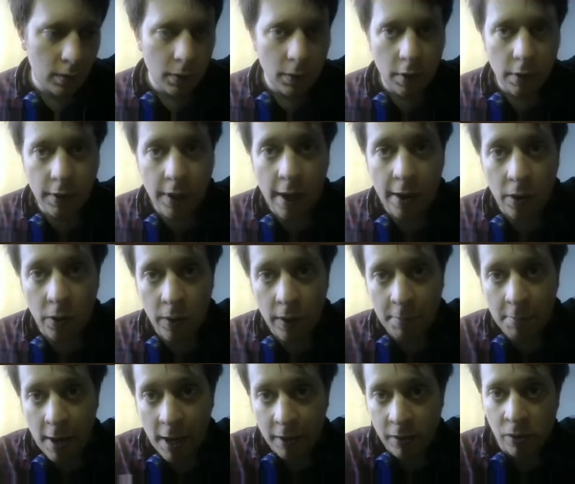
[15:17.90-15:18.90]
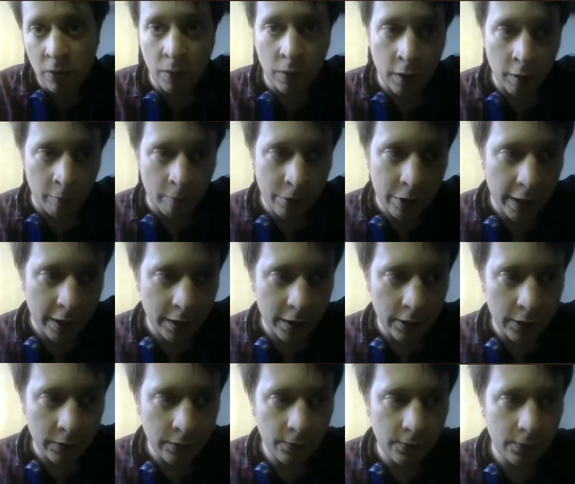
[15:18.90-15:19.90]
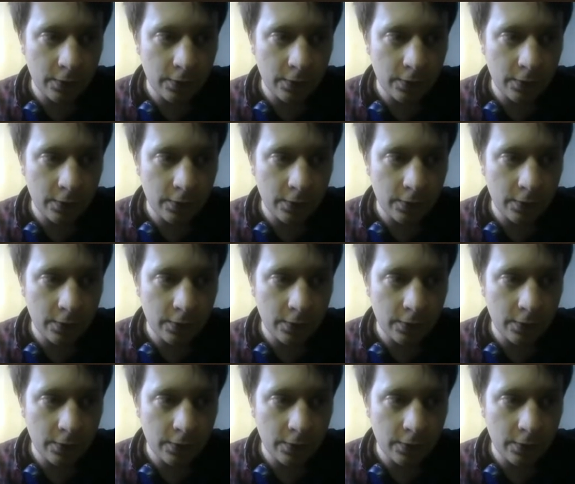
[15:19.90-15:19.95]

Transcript: Again, going back to our objective